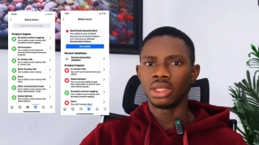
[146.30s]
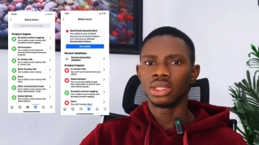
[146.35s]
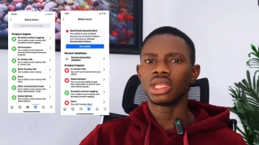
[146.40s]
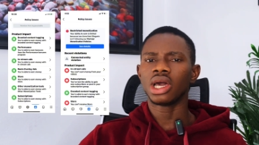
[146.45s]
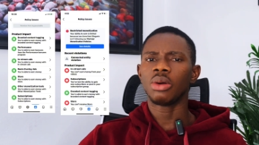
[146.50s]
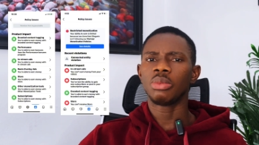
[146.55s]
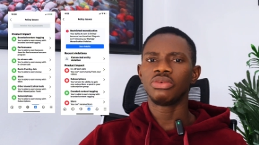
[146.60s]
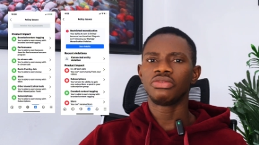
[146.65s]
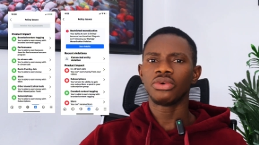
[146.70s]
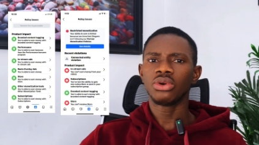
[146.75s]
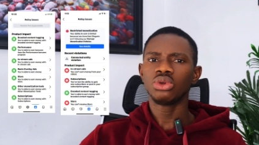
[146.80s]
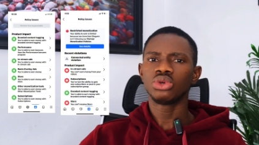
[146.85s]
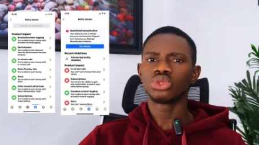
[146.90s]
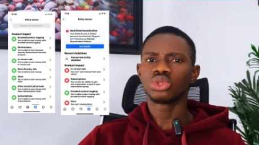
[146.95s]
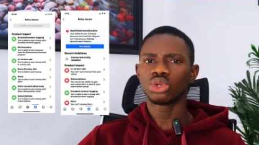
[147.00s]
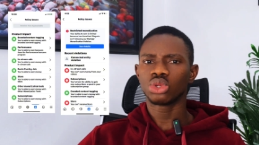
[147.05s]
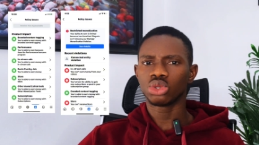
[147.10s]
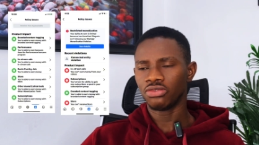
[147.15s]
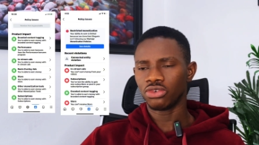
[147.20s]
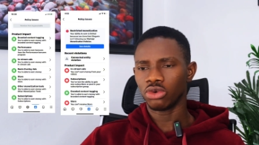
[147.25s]
now, before you
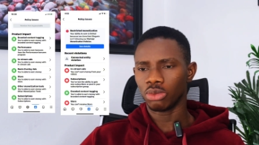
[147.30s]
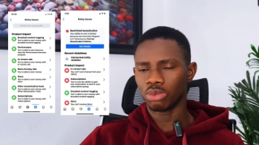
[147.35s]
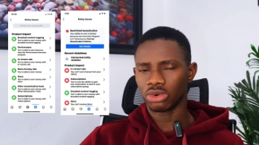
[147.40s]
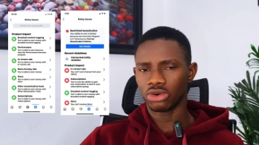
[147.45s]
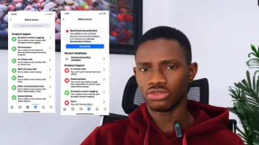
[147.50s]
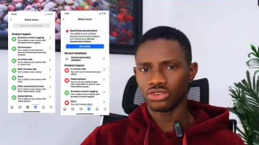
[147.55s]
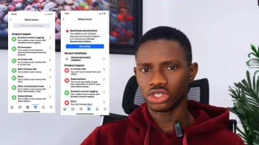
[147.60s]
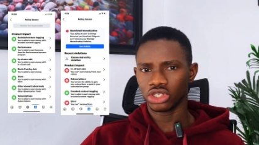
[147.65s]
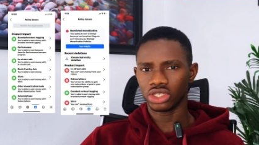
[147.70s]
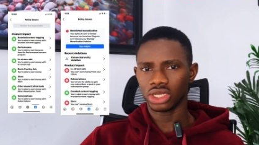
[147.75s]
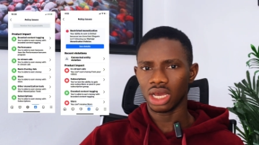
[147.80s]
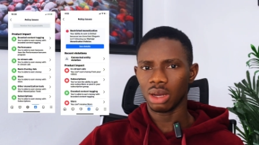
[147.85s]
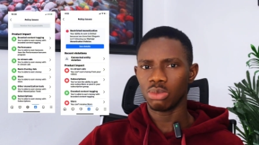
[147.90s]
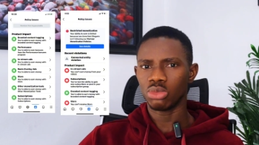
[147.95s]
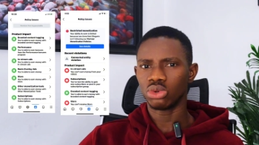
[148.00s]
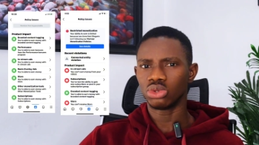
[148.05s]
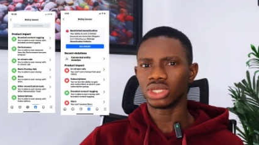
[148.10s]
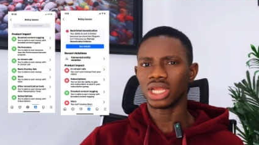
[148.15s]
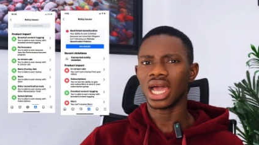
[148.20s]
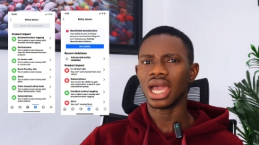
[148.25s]
turn off your professional
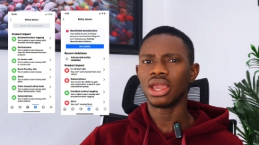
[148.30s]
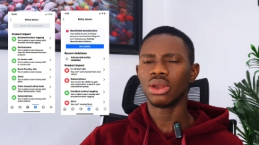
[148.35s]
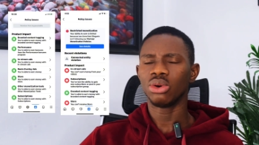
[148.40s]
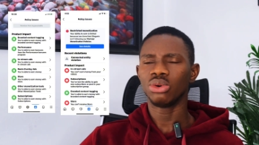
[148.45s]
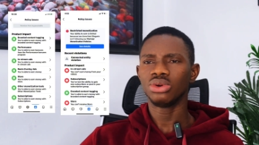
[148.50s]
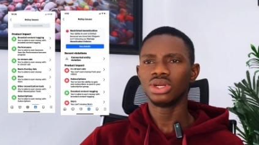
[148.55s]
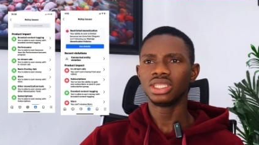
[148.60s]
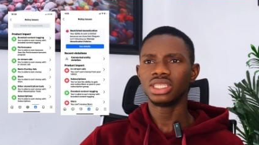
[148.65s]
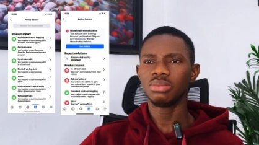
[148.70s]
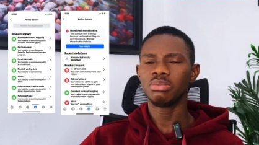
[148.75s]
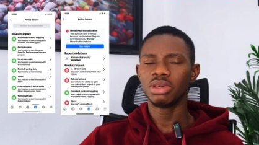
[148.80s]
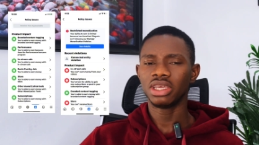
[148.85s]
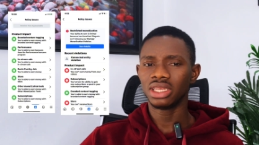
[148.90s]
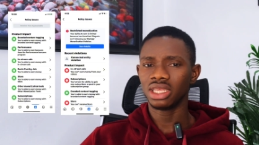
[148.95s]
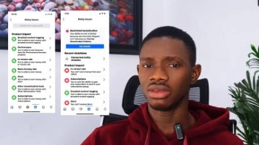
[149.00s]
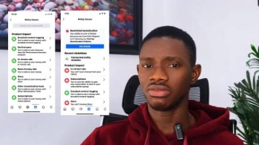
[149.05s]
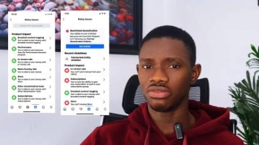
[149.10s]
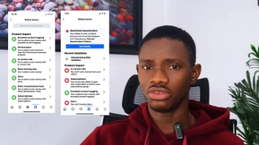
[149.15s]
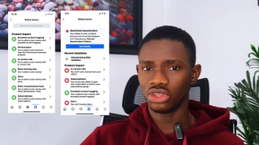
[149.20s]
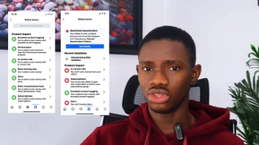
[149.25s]
mode, I already made
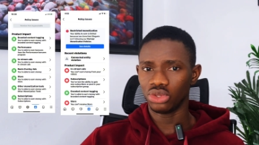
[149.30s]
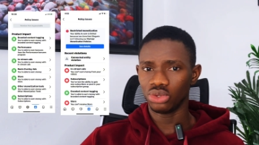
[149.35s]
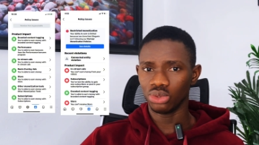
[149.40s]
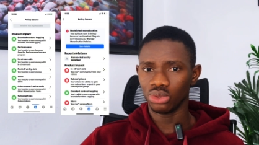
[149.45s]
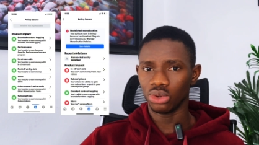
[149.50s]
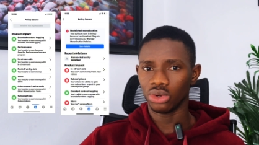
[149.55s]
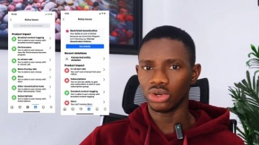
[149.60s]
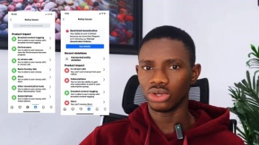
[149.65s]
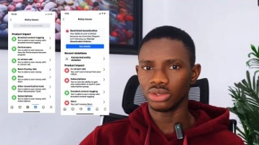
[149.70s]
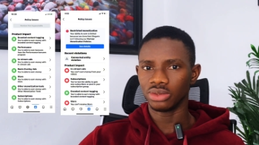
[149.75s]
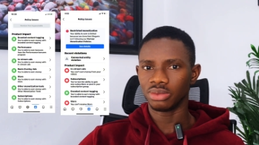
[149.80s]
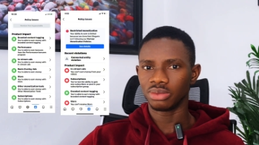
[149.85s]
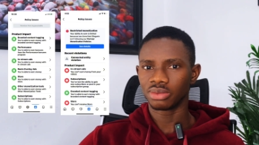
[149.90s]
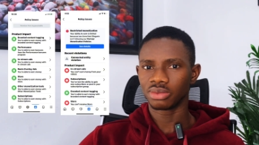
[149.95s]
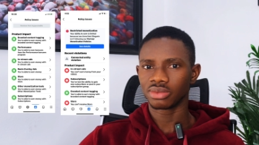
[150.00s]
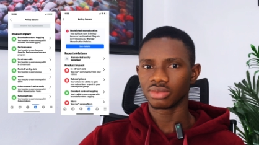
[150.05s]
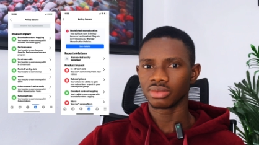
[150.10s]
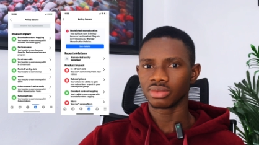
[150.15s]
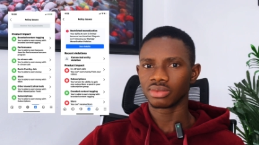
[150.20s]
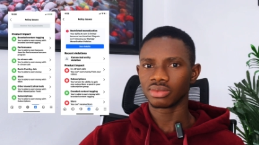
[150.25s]
a video on
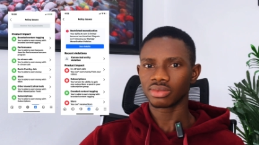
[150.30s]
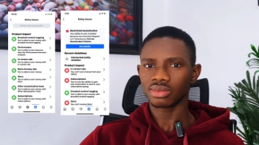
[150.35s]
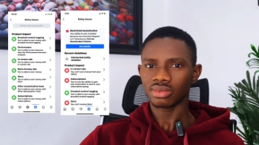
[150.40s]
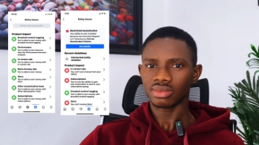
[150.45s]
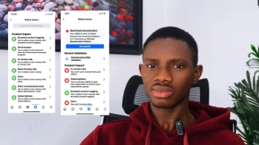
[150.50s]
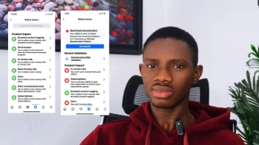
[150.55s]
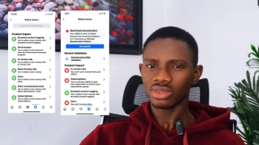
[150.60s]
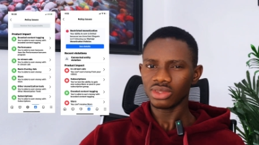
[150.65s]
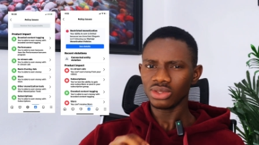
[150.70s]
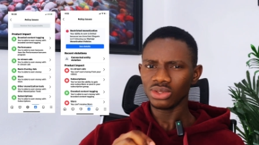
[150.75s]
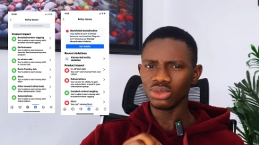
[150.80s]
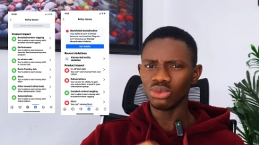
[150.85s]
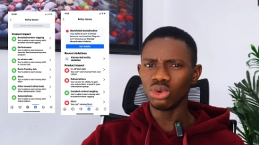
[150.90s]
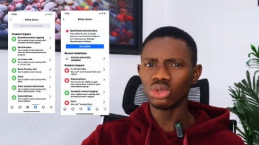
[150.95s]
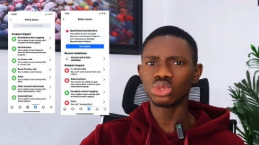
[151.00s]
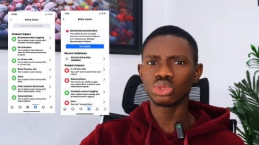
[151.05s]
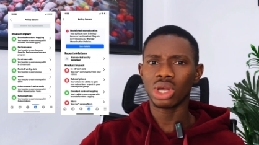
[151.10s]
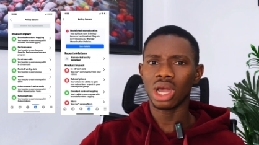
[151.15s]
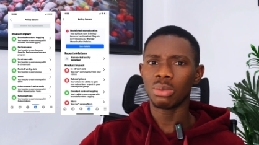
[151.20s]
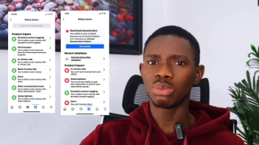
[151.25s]

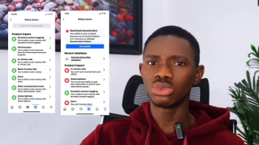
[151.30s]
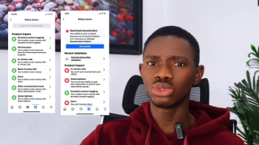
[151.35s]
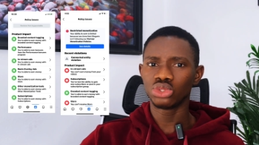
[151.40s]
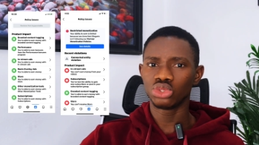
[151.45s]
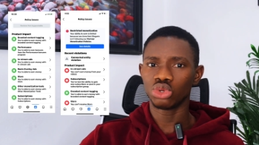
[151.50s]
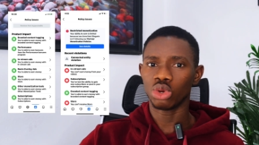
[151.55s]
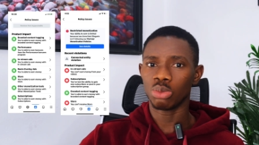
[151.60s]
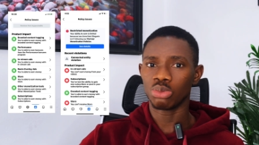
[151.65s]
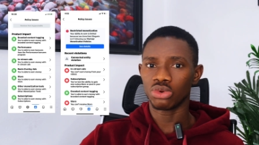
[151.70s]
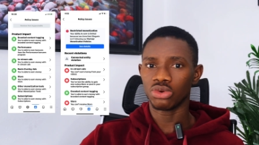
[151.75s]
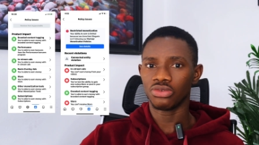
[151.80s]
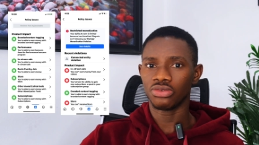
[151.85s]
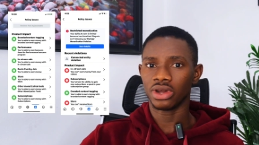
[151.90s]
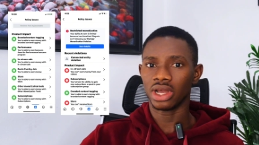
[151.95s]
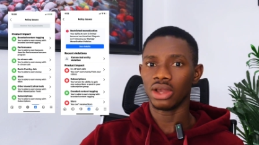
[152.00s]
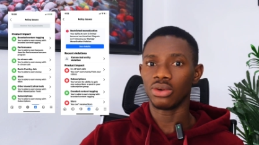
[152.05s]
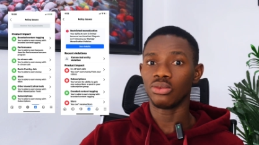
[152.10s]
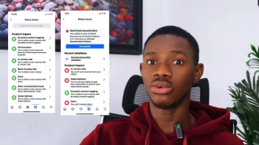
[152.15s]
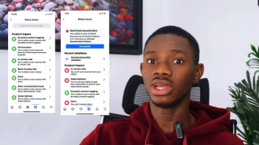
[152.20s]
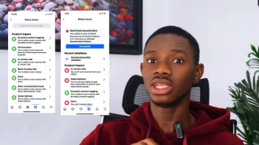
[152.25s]
what will happen to your
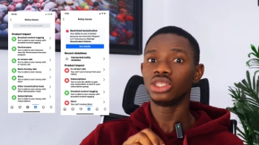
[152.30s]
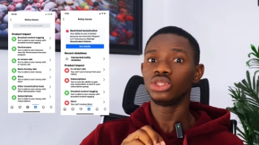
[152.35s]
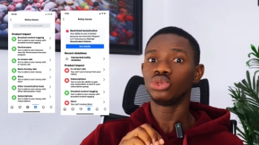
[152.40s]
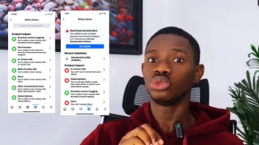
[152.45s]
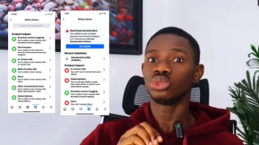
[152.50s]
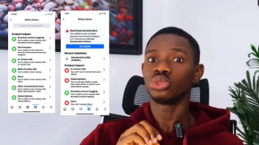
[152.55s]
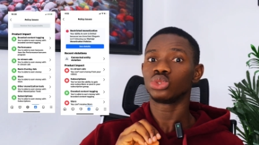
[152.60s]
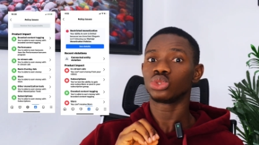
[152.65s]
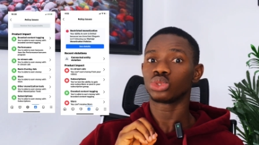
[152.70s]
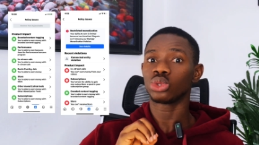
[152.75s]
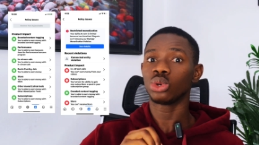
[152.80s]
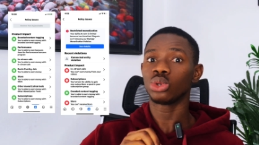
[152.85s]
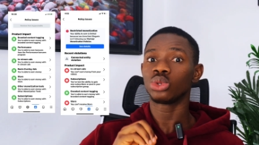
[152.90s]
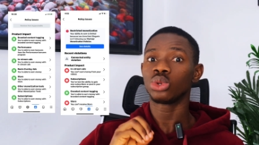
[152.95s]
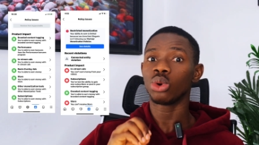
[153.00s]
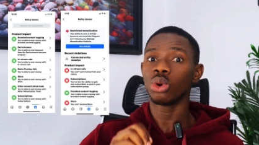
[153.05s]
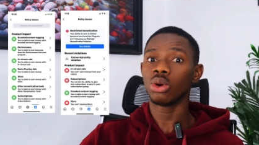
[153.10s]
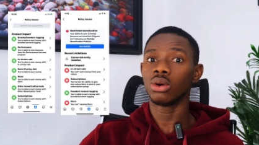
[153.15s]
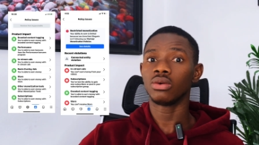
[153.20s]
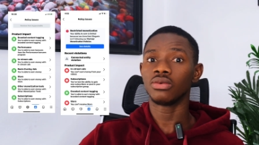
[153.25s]
profile when you
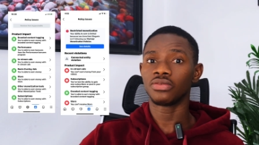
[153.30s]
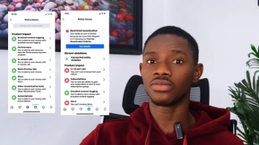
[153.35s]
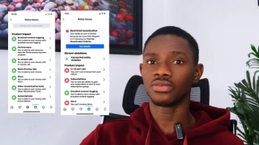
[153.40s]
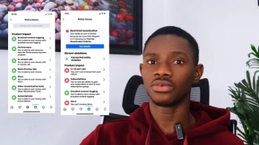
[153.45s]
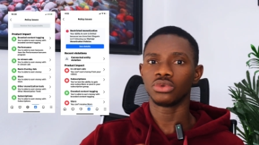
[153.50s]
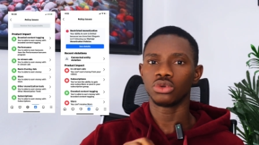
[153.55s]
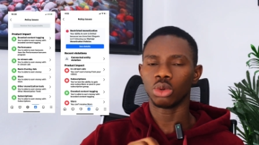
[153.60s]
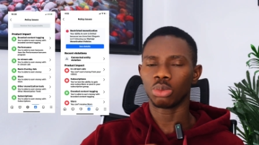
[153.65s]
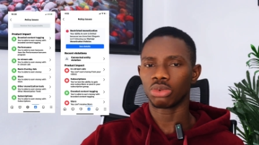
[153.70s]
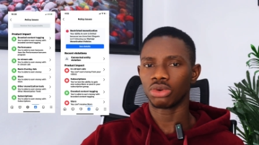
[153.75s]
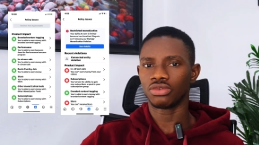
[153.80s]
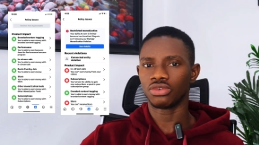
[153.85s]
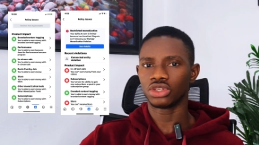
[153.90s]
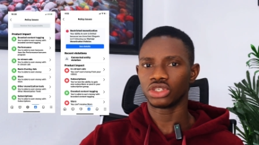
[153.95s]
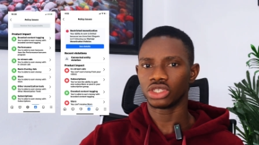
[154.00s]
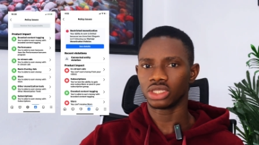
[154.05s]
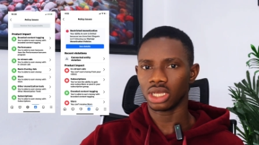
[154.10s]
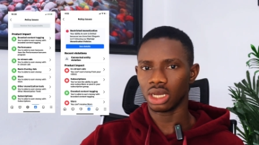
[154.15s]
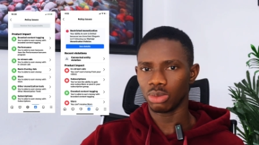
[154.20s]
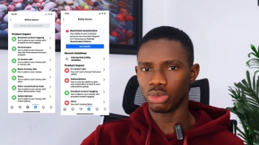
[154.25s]
turn off your
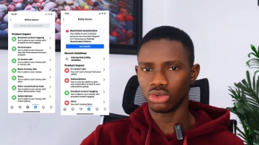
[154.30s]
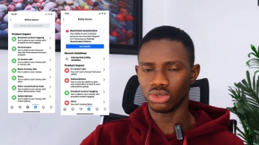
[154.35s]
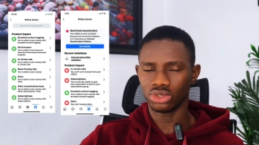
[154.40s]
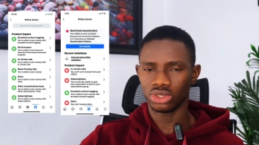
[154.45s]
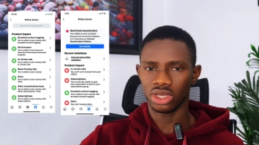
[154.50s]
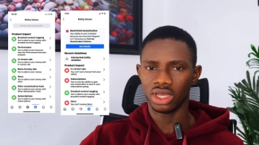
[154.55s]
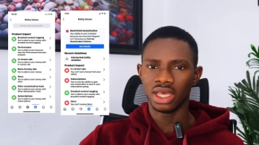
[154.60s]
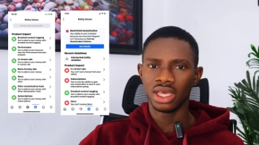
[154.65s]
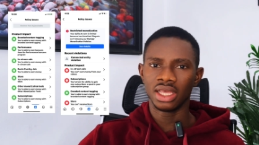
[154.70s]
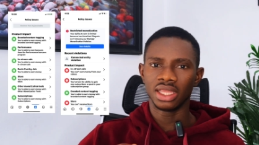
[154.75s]
professional mode.